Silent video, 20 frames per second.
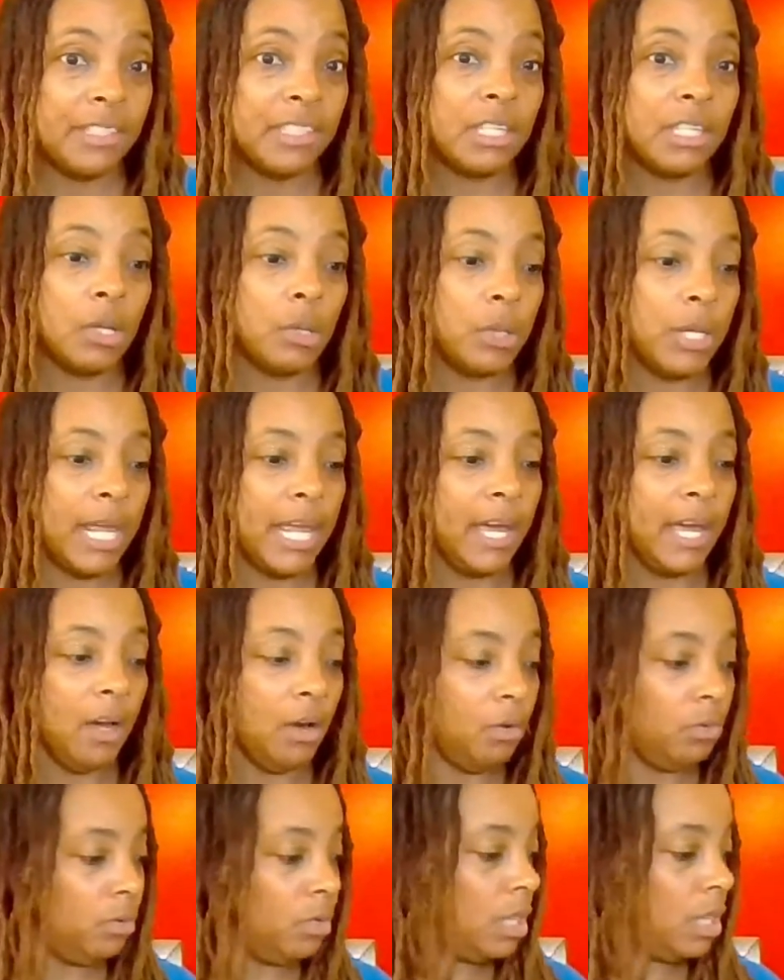So
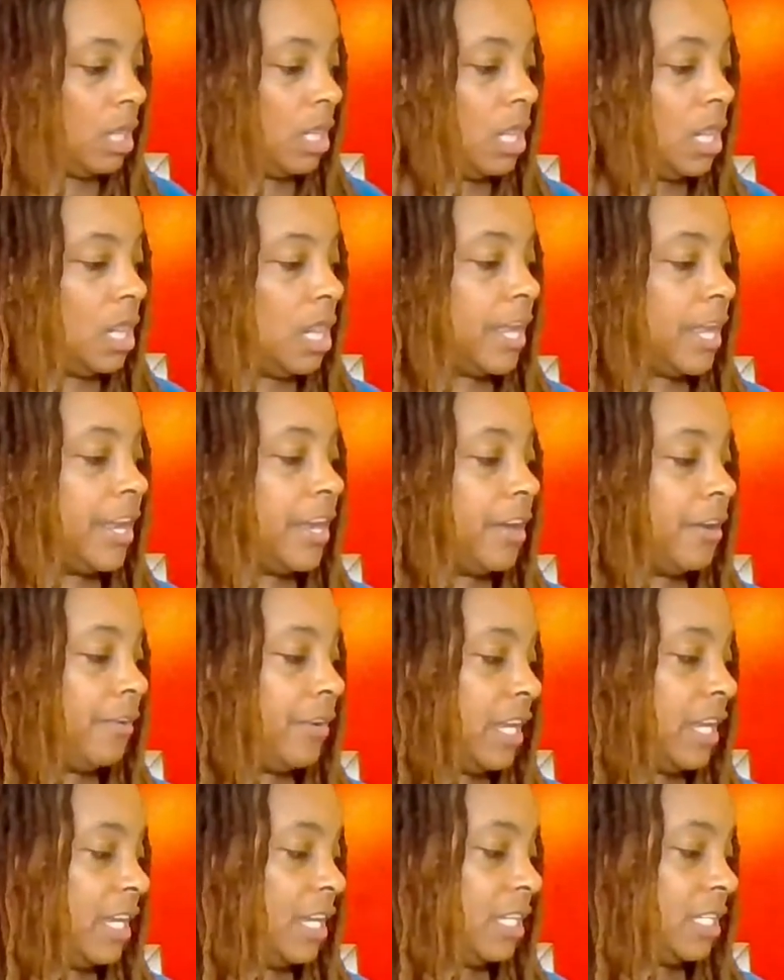now here
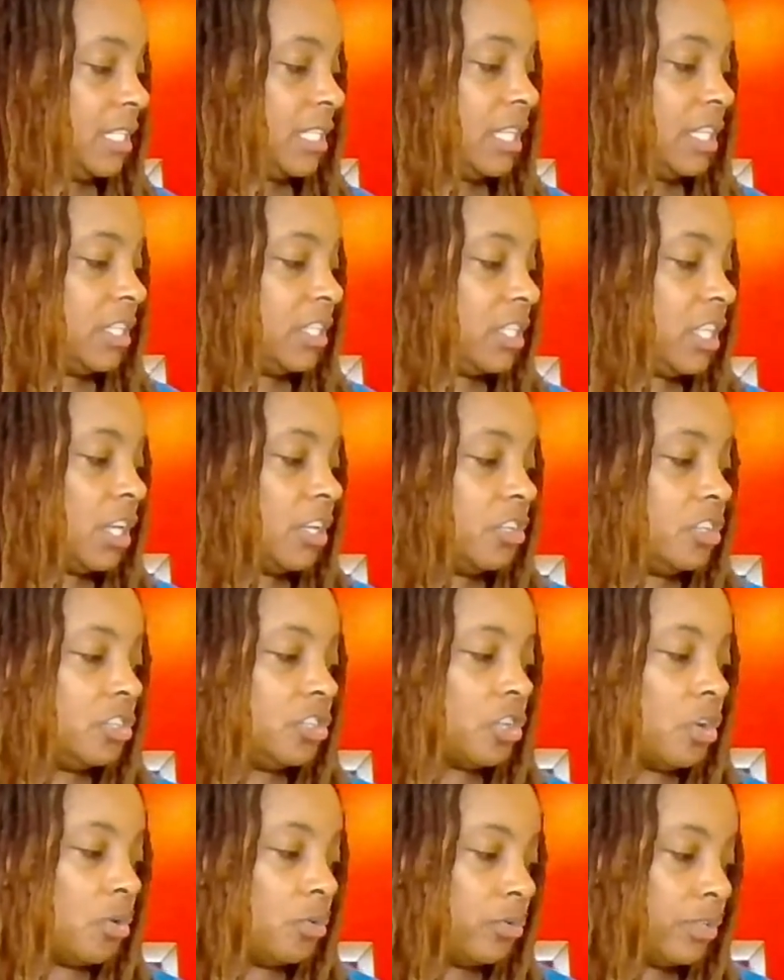he is. The sun
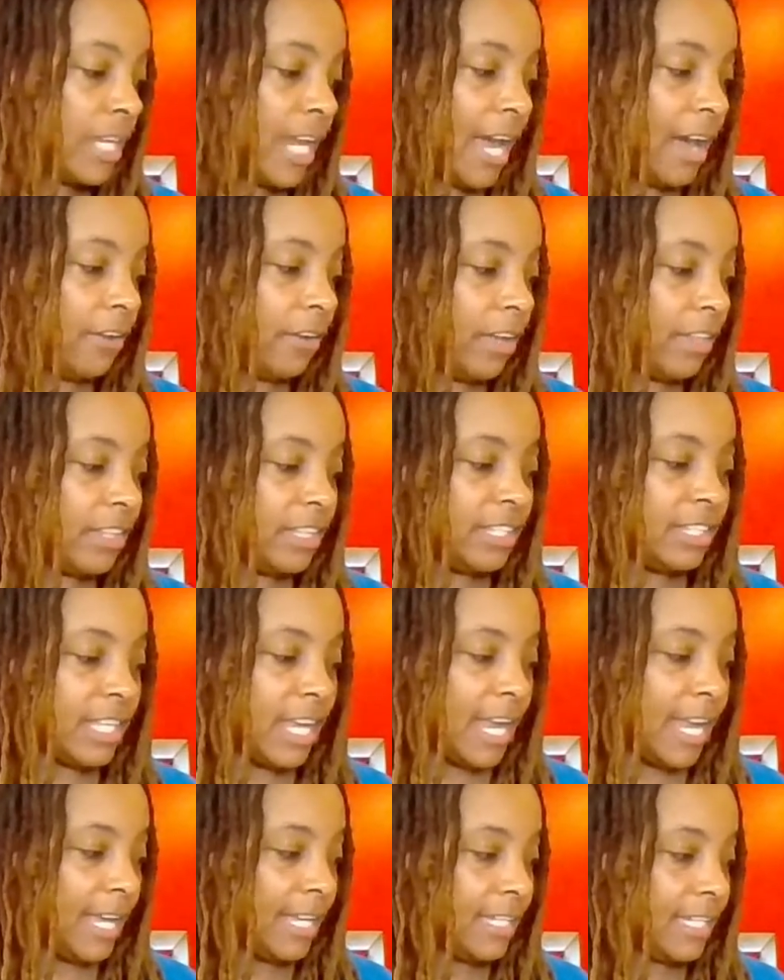shone down on the
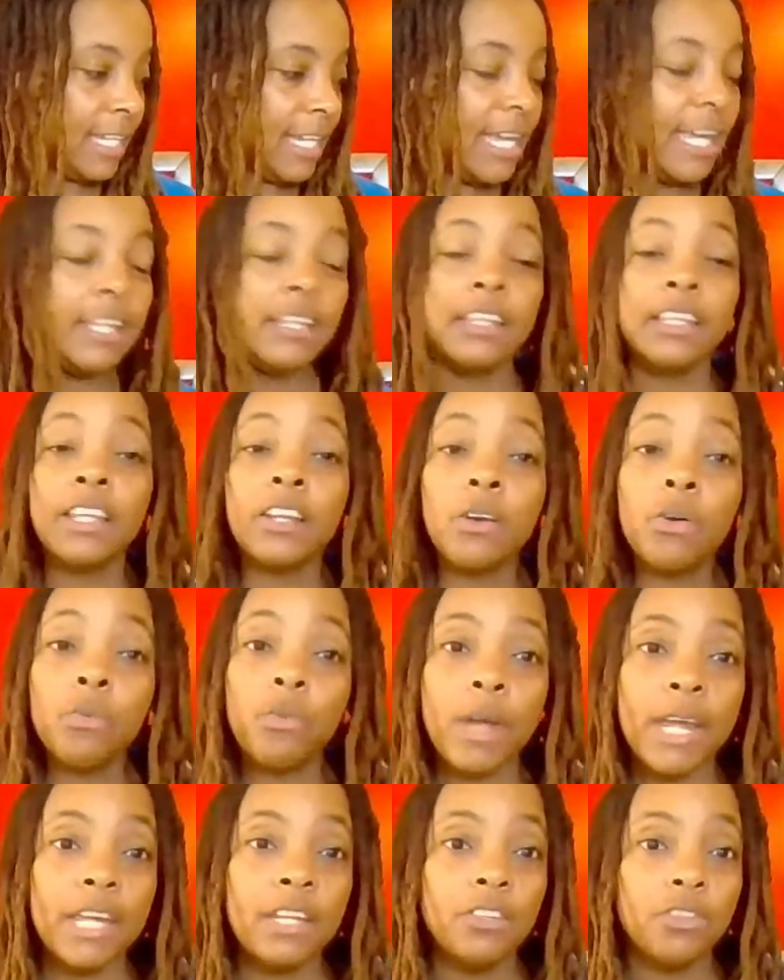sand, and little
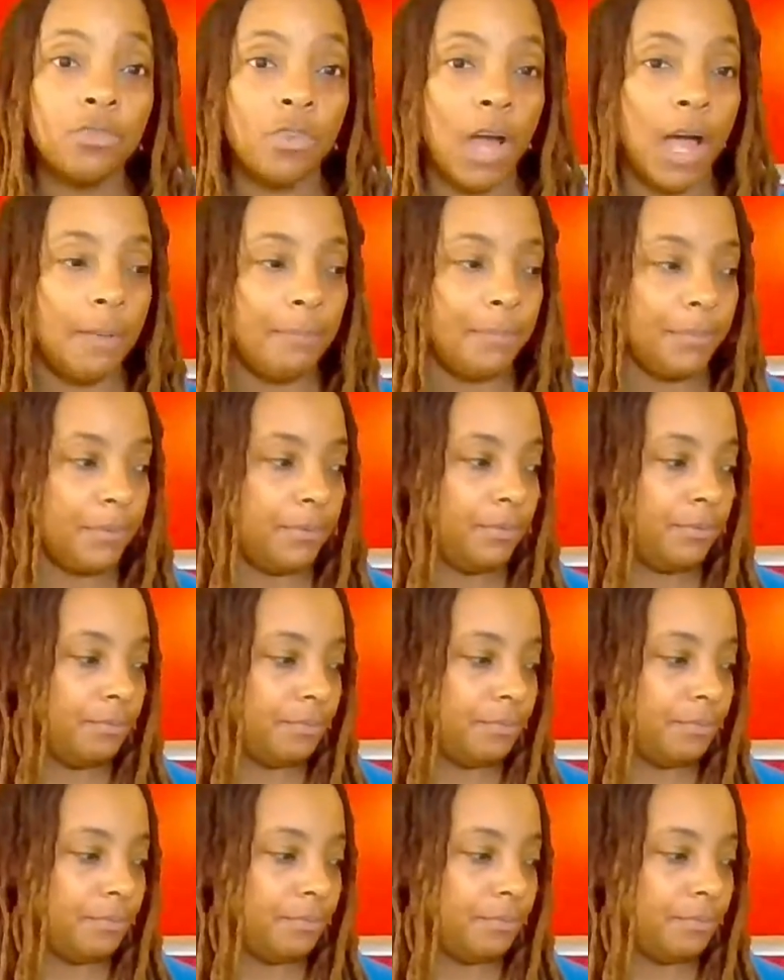raindrop